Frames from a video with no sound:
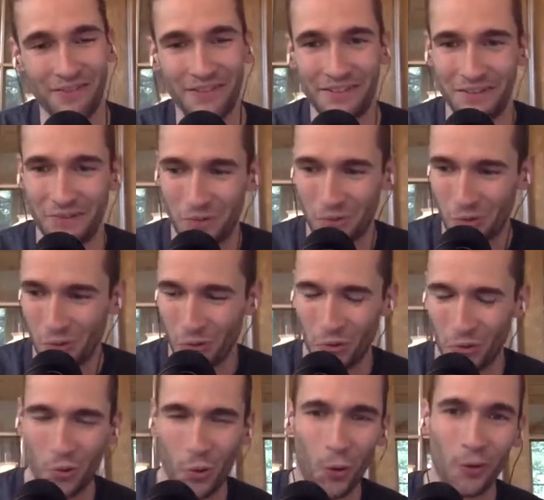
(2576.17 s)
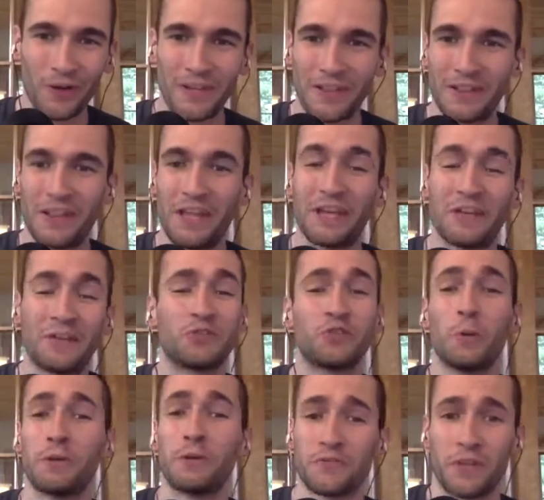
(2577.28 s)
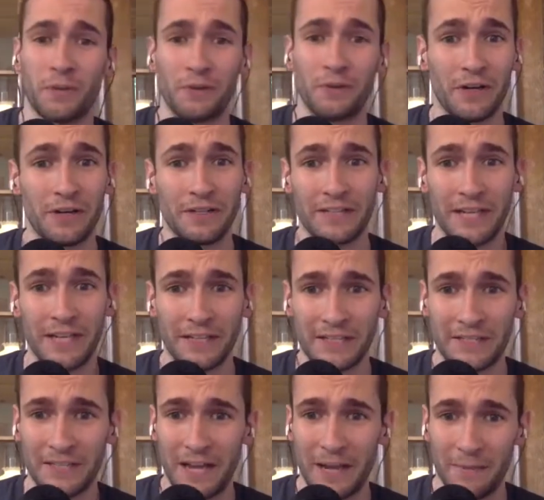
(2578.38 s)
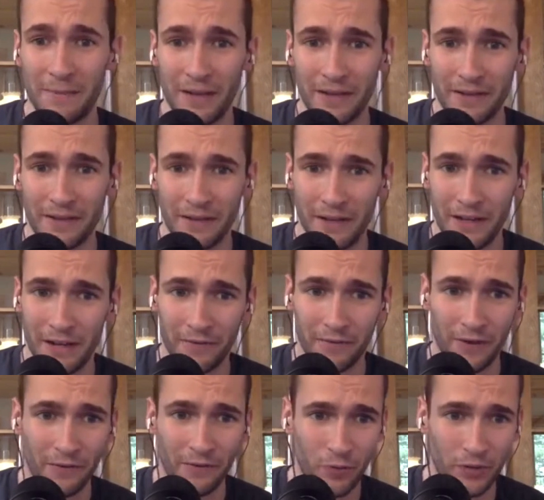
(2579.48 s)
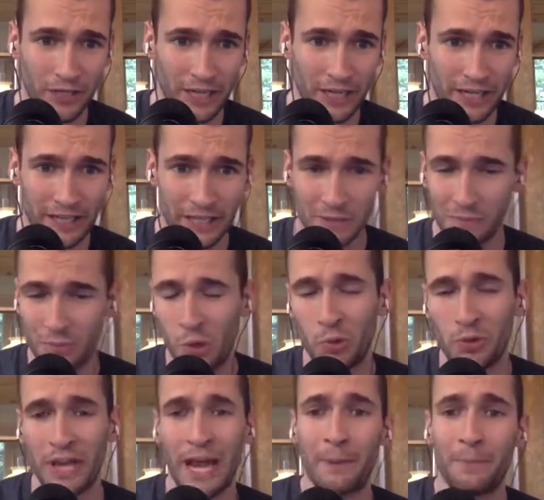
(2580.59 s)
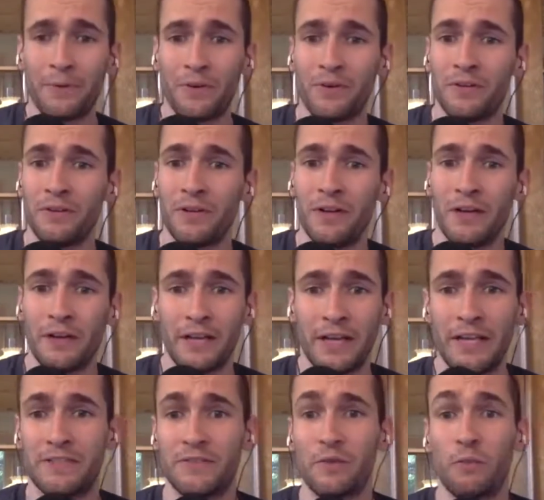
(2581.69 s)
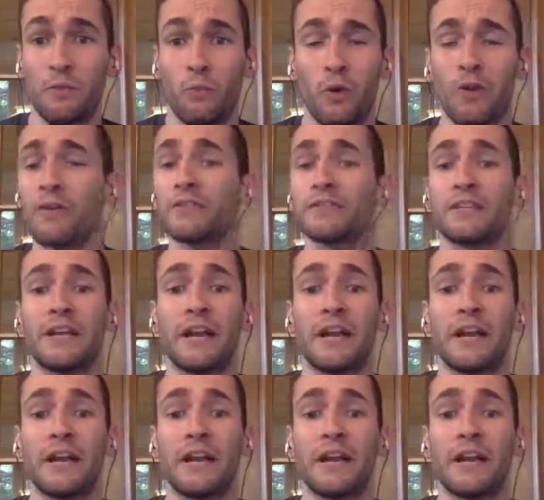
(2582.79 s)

it. Cory, thank you so much for coming on and taking the time, man. And for everyone again that's pro capital, is where else can